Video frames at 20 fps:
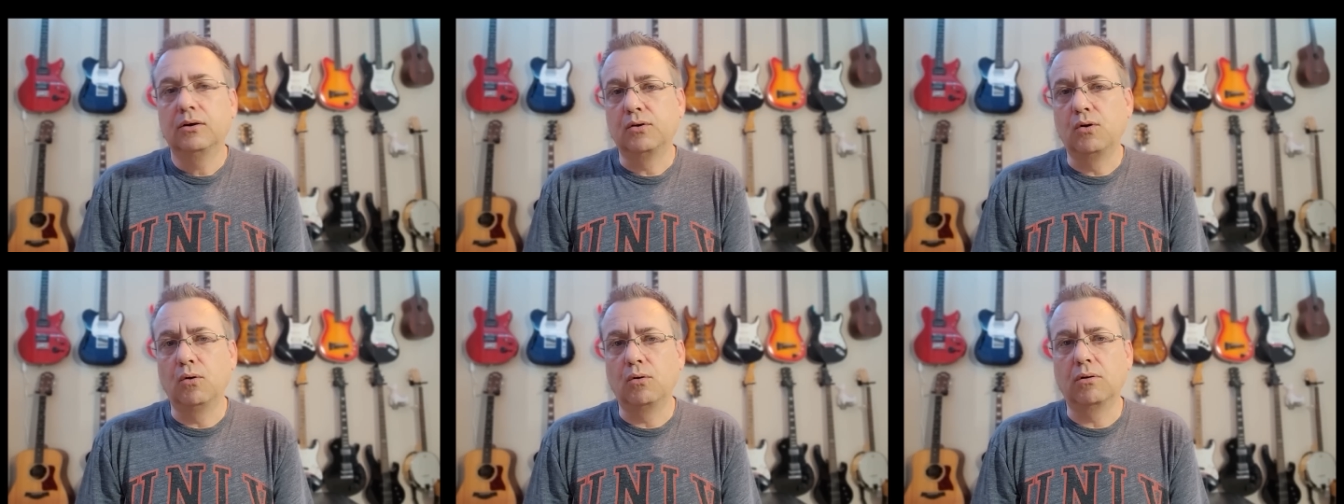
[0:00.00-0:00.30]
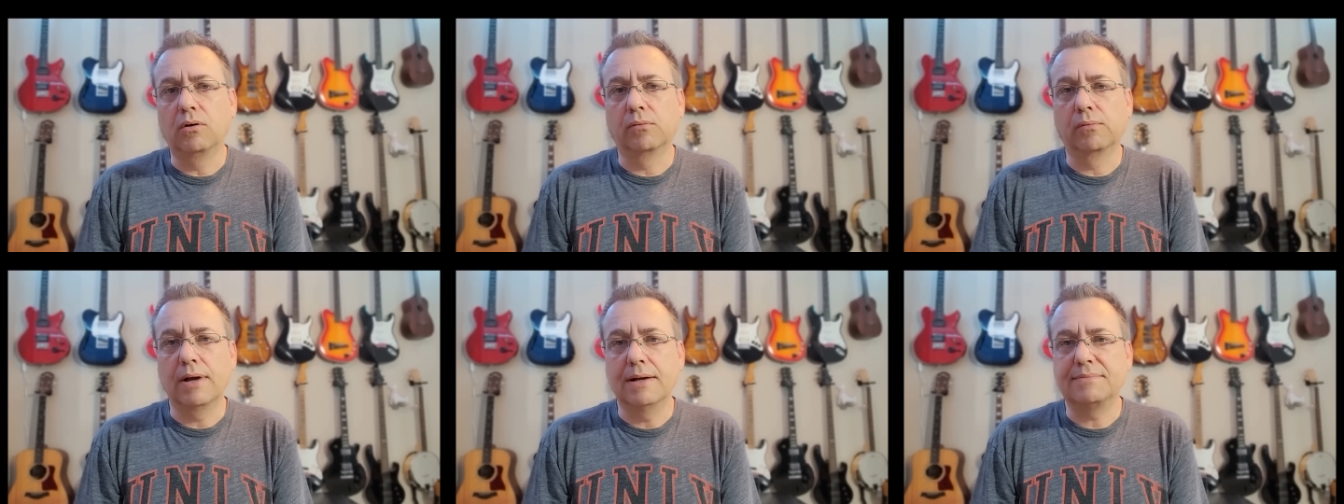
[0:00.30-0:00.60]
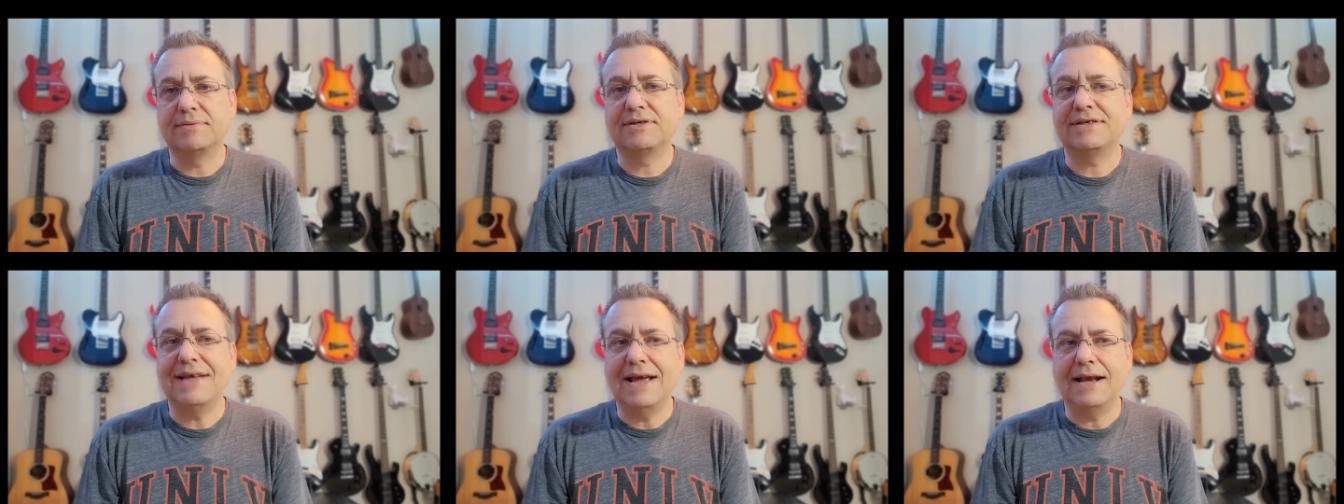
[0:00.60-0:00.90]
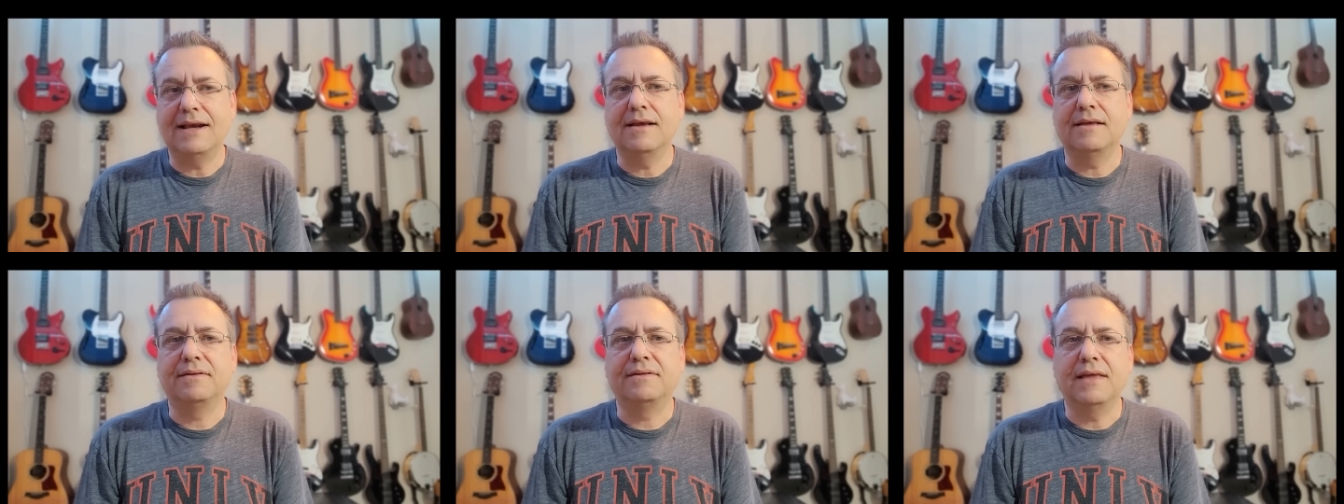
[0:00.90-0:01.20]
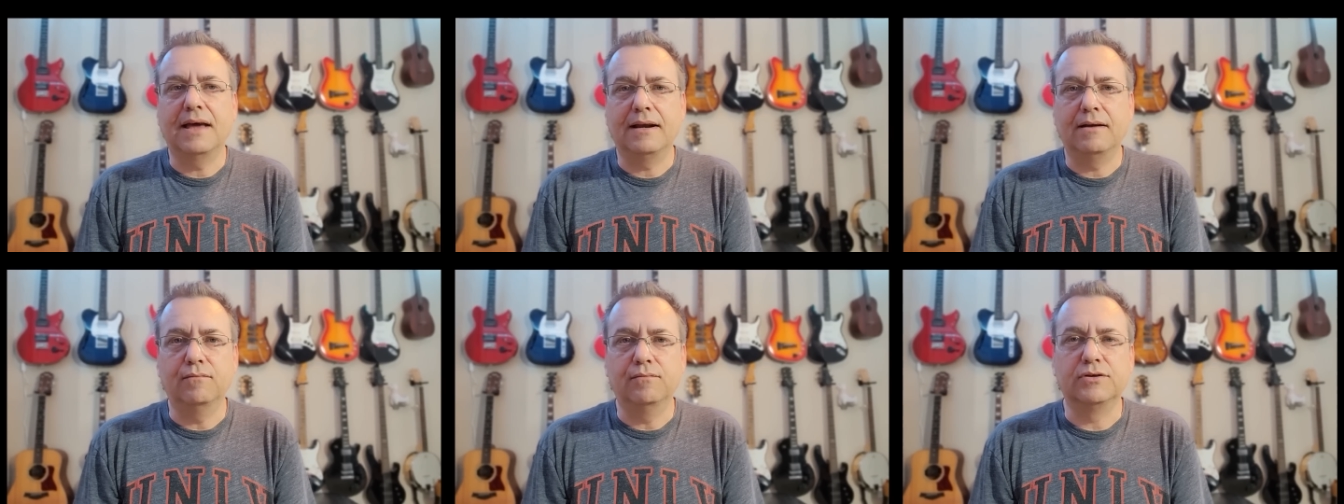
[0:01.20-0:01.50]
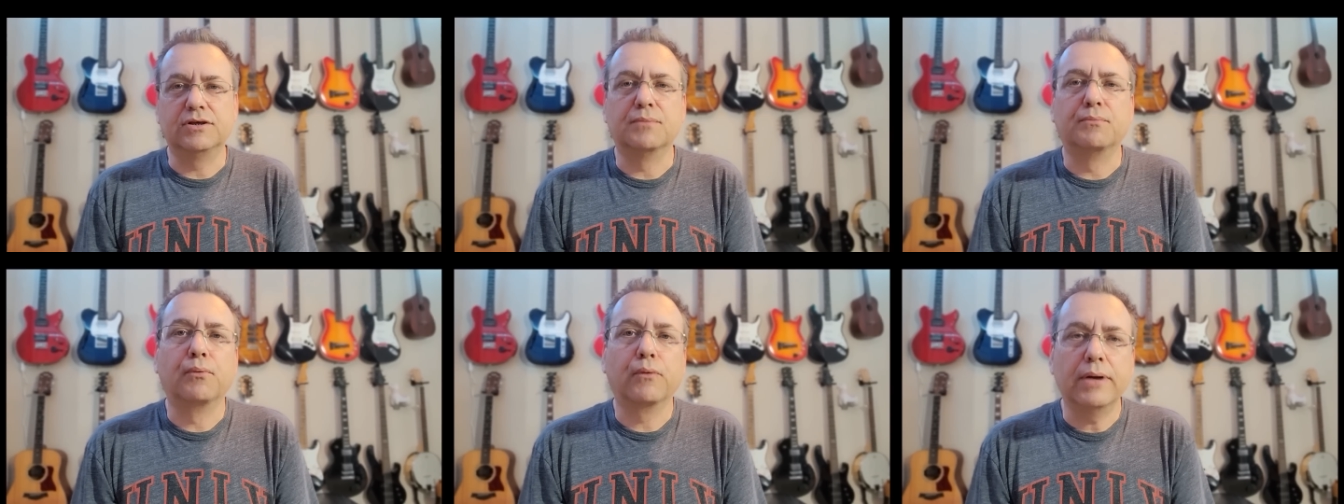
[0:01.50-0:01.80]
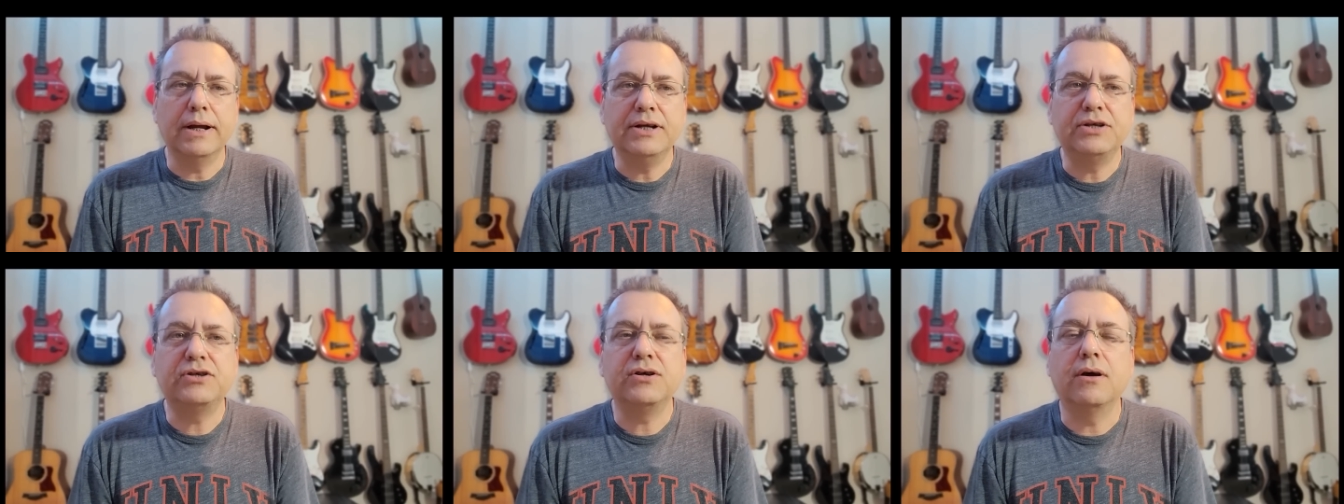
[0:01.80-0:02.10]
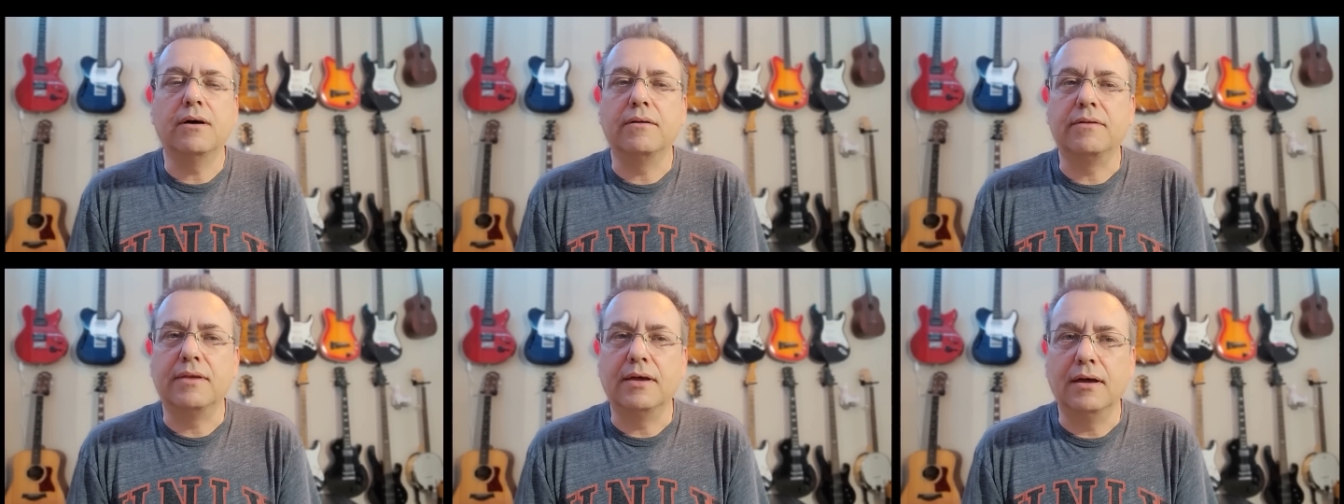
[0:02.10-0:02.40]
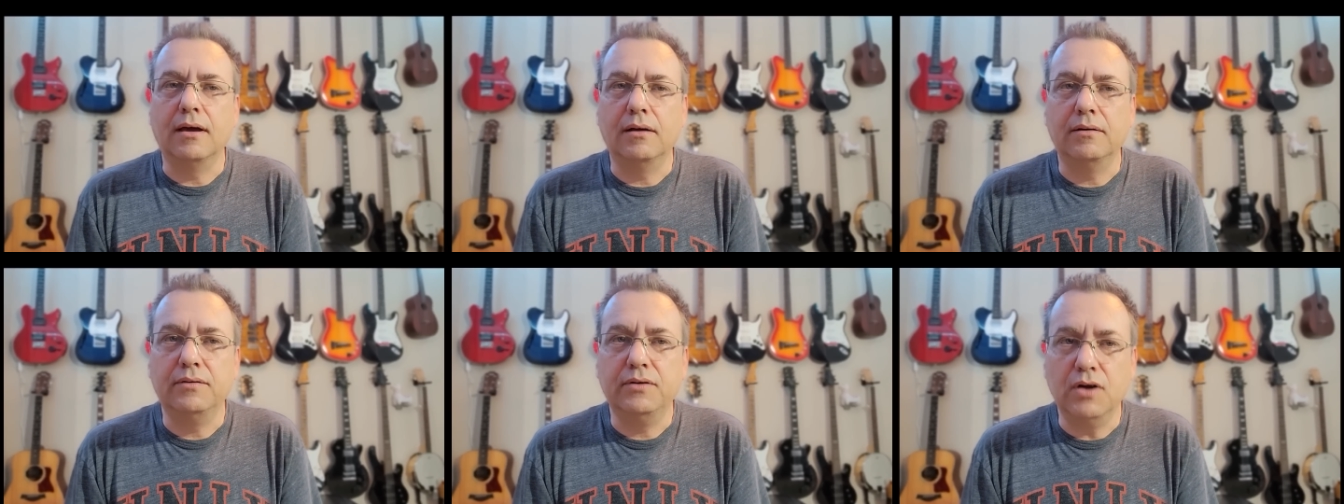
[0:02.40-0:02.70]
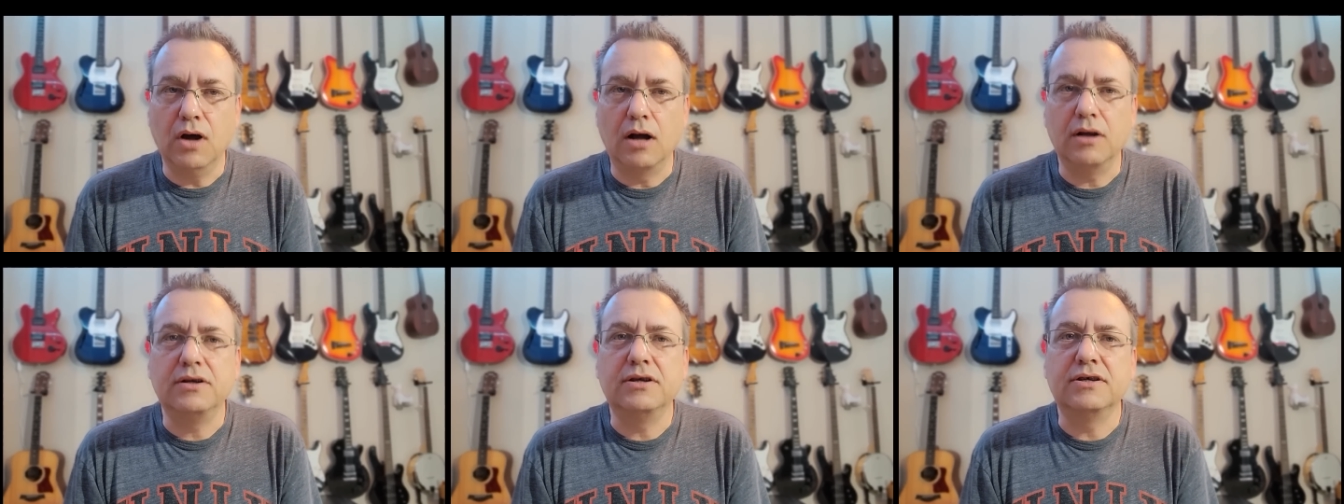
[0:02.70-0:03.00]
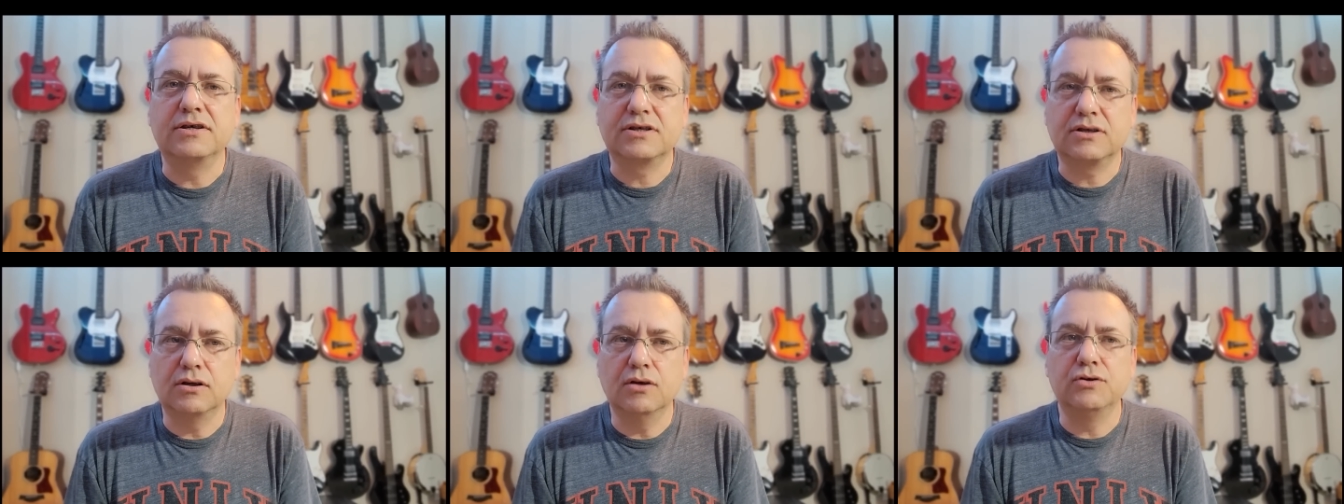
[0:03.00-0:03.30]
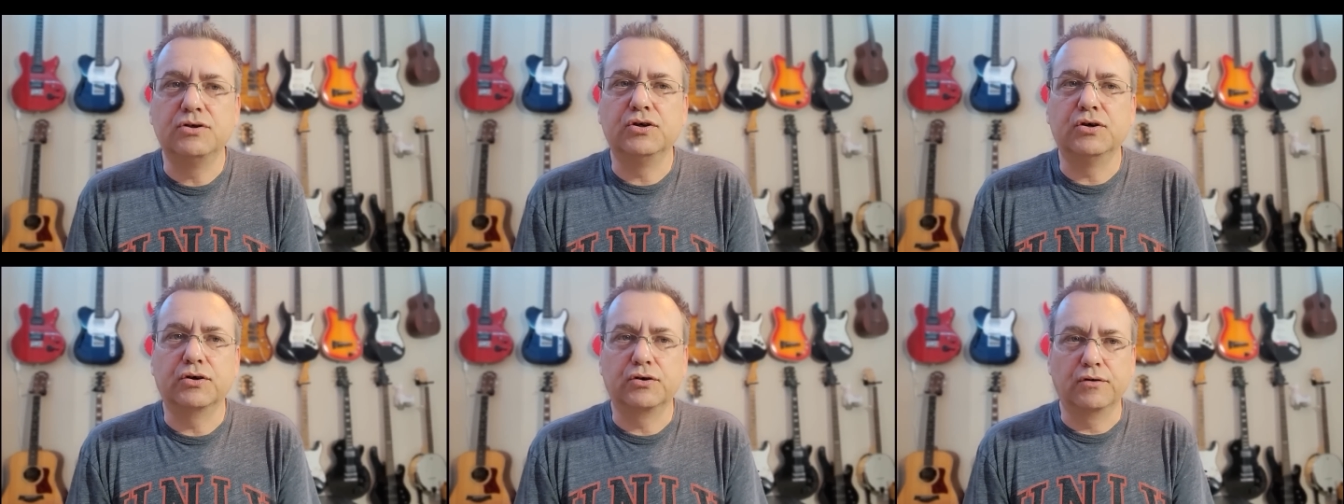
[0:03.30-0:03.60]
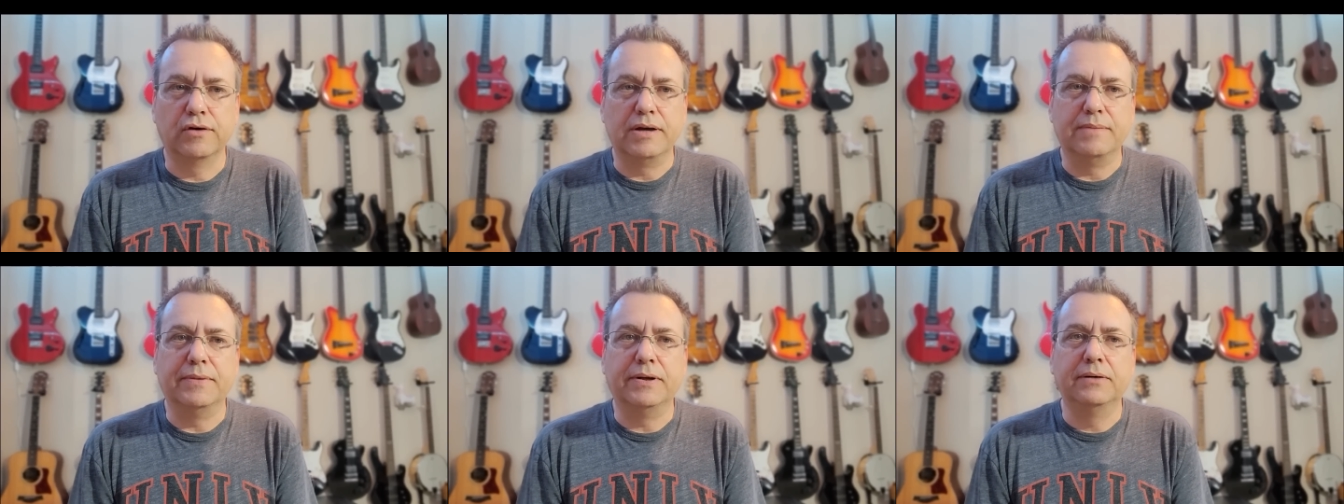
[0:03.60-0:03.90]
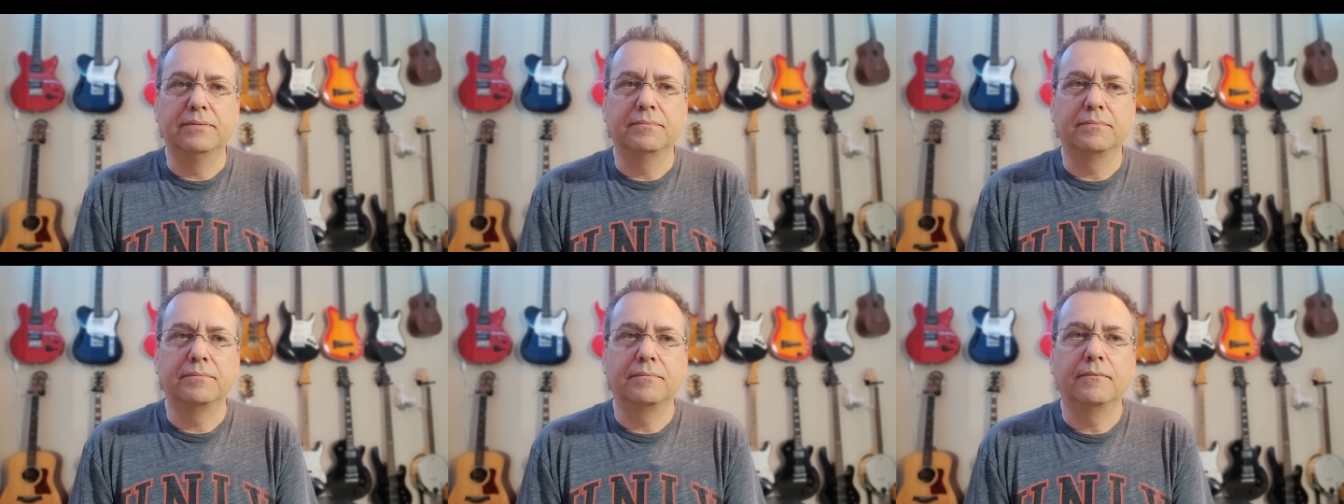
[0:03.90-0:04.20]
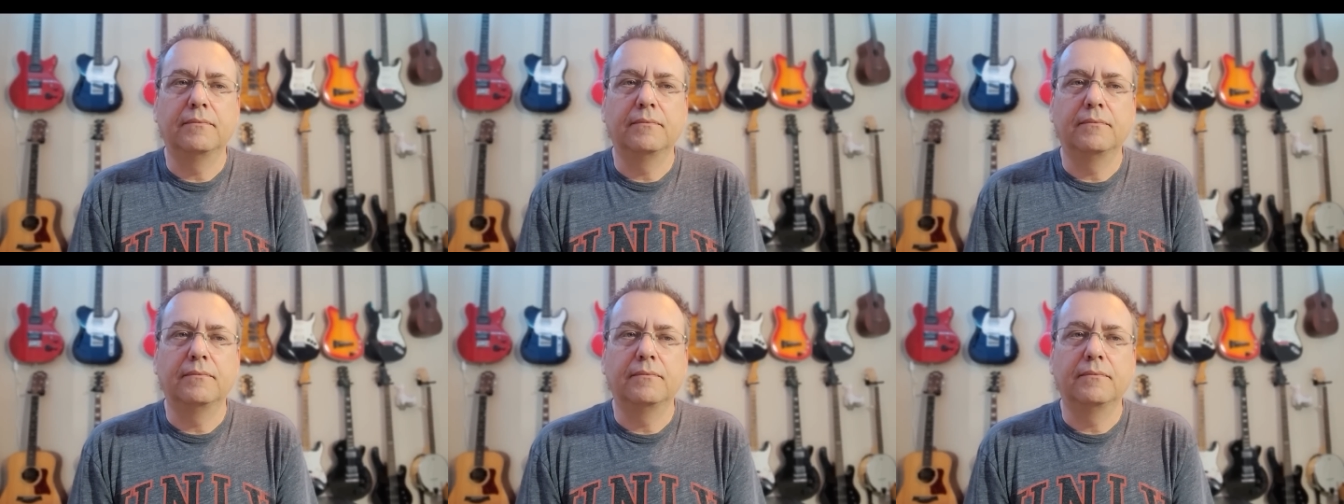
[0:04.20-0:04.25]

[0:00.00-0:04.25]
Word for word: Google rep stated that it was a breach of the non-disclosure agreement,